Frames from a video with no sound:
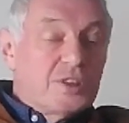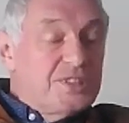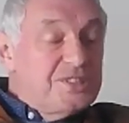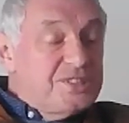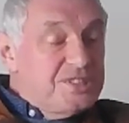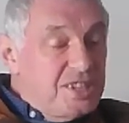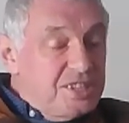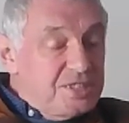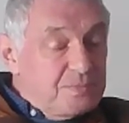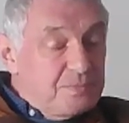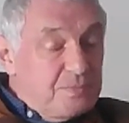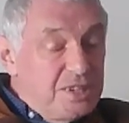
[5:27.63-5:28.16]

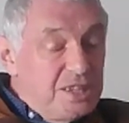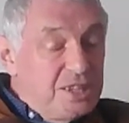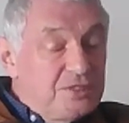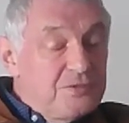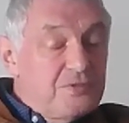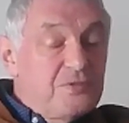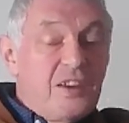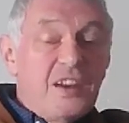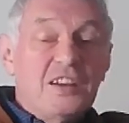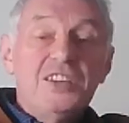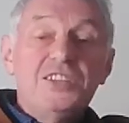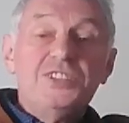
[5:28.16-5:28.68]
This
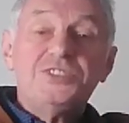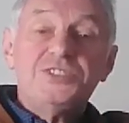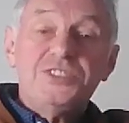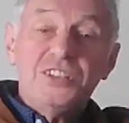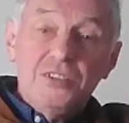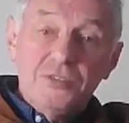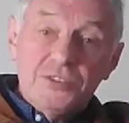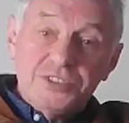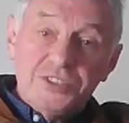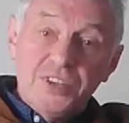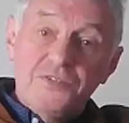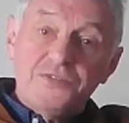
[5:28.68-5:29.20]
means very
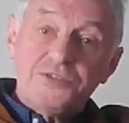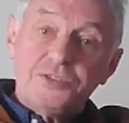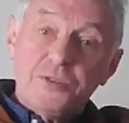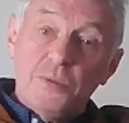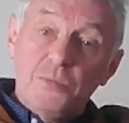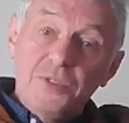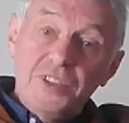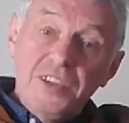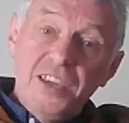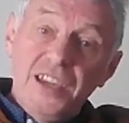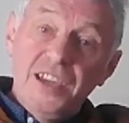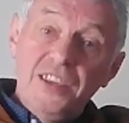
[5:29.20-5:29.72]
seriously, if
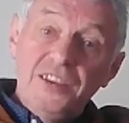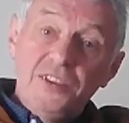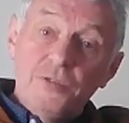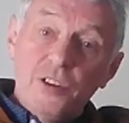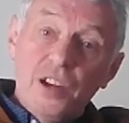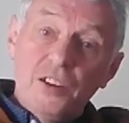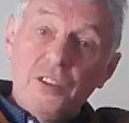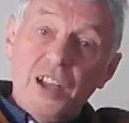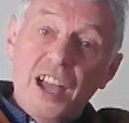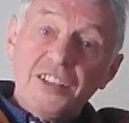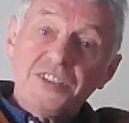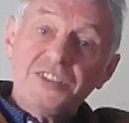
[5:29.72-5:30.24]
somebody
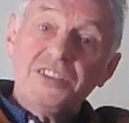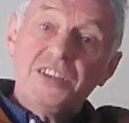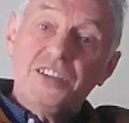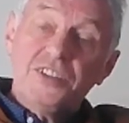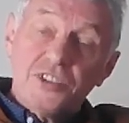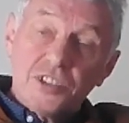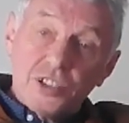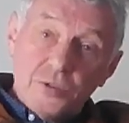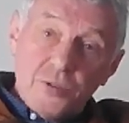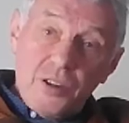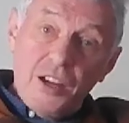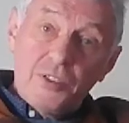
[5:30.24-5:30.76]

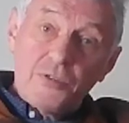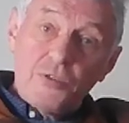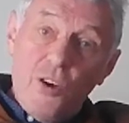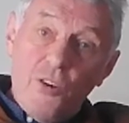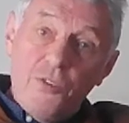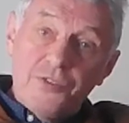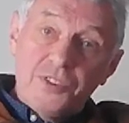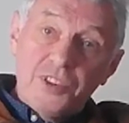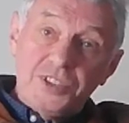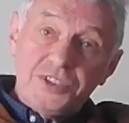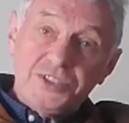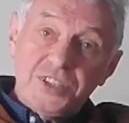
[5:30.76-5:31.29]
acting in the Crown
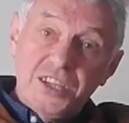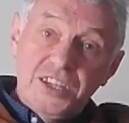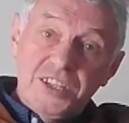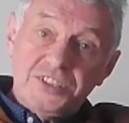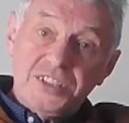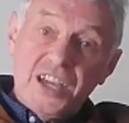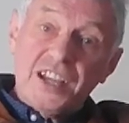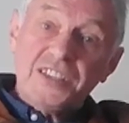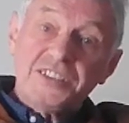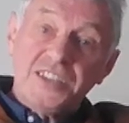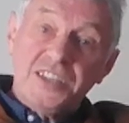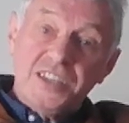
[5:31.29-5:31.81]
Office
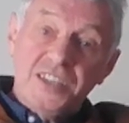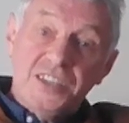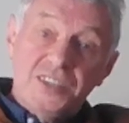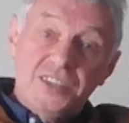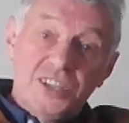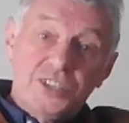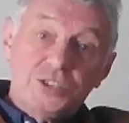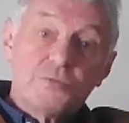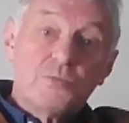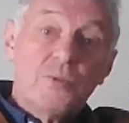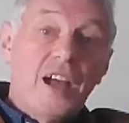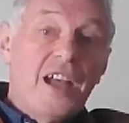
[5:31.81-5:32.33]
is acting
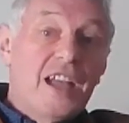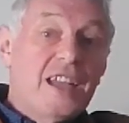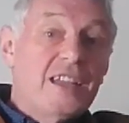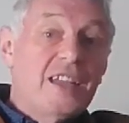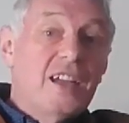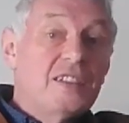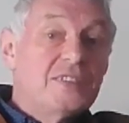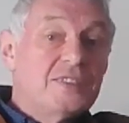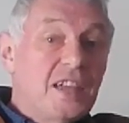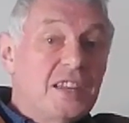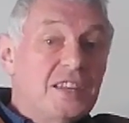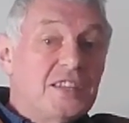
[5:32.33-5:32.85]
in this
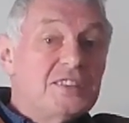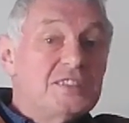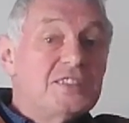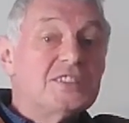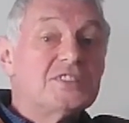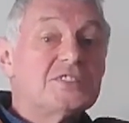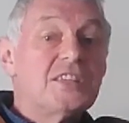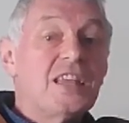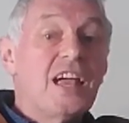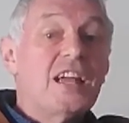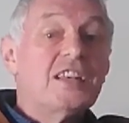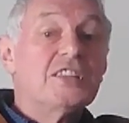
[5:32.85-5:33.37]
way, then
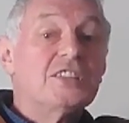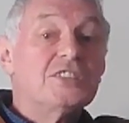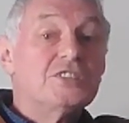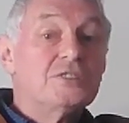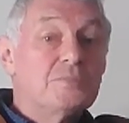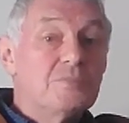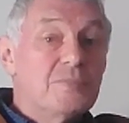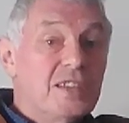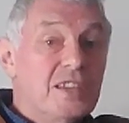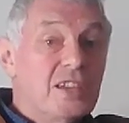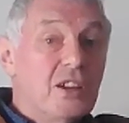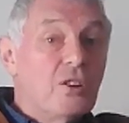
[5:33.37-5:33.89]
it is
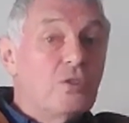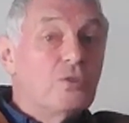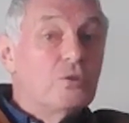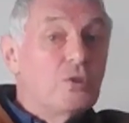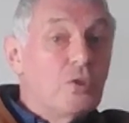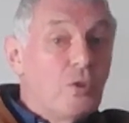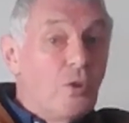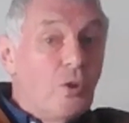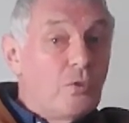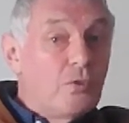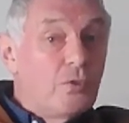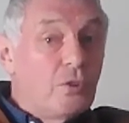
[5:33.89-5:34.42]
likely to be
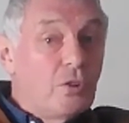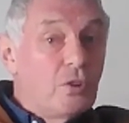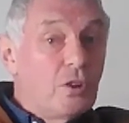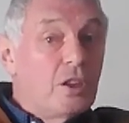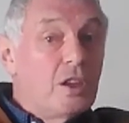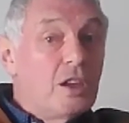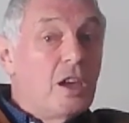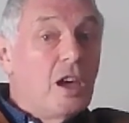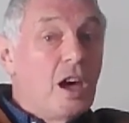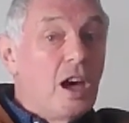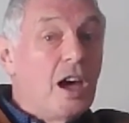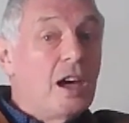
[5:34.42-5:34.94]

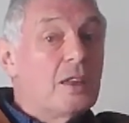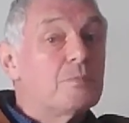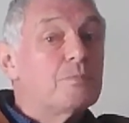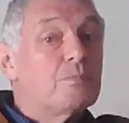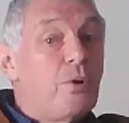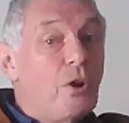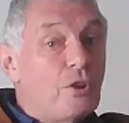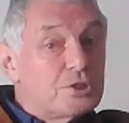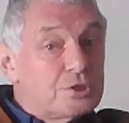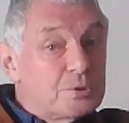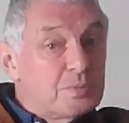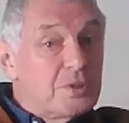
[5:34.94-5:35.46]
unlawful
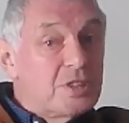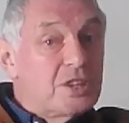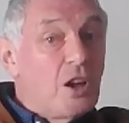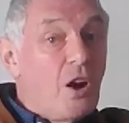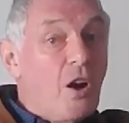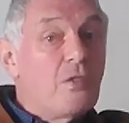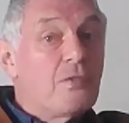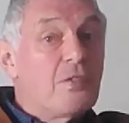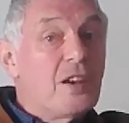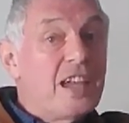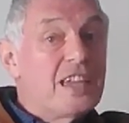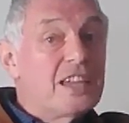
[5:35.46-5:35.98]
and
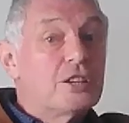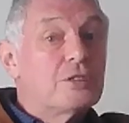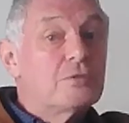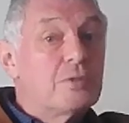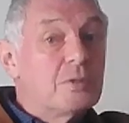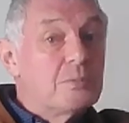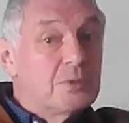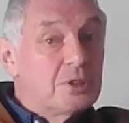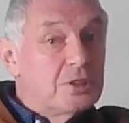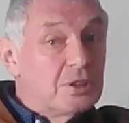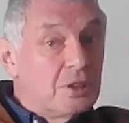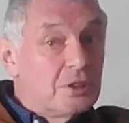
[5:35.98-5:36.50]
possibly of a
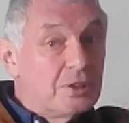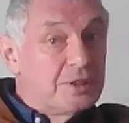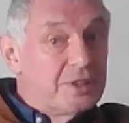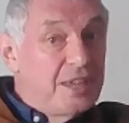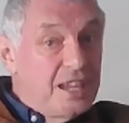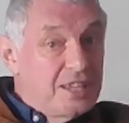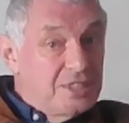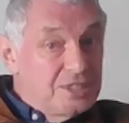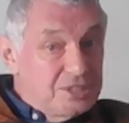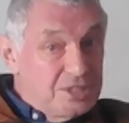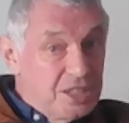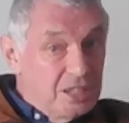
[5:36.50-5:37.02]
criminal
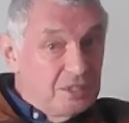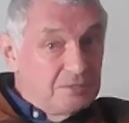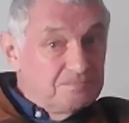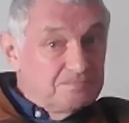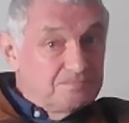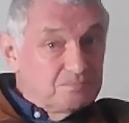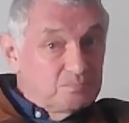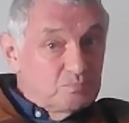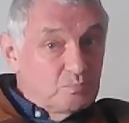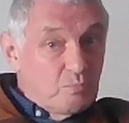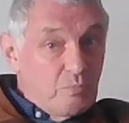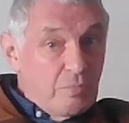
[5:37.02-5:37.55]
nature.
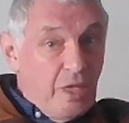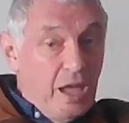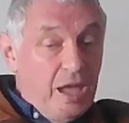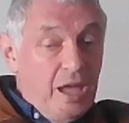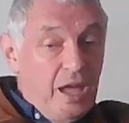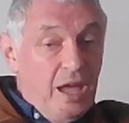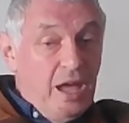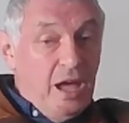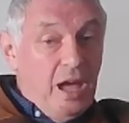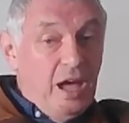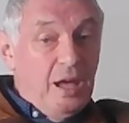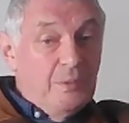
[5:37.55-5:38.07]

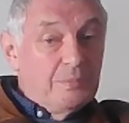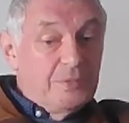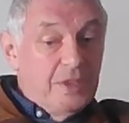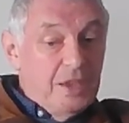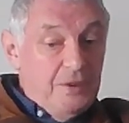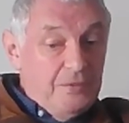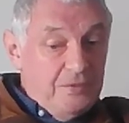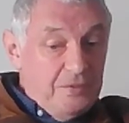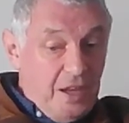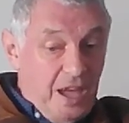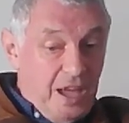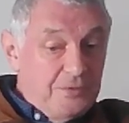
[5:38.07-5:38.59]

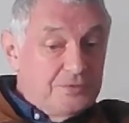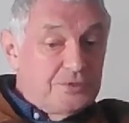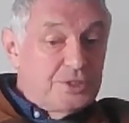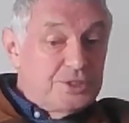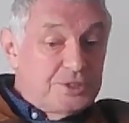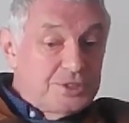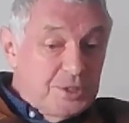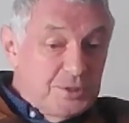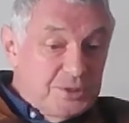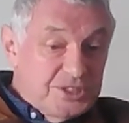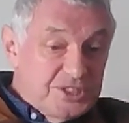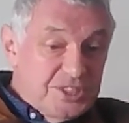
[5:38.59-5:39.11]
If you
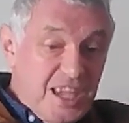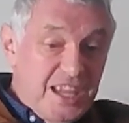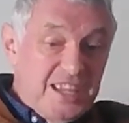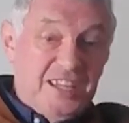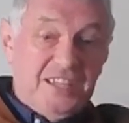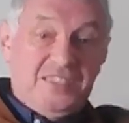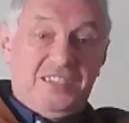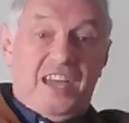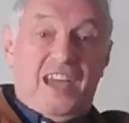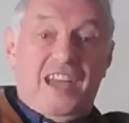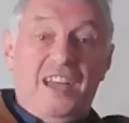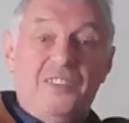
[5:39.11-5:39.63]
have just a
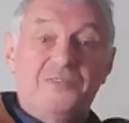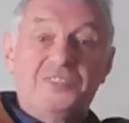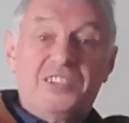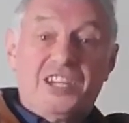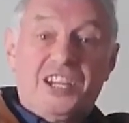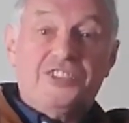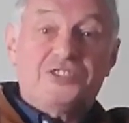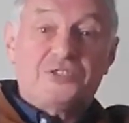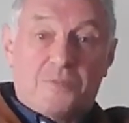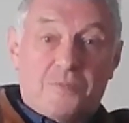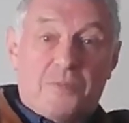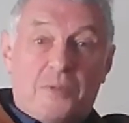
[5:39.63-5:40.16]
second, I
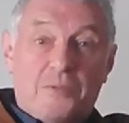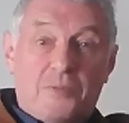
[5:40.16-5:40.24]
have to get...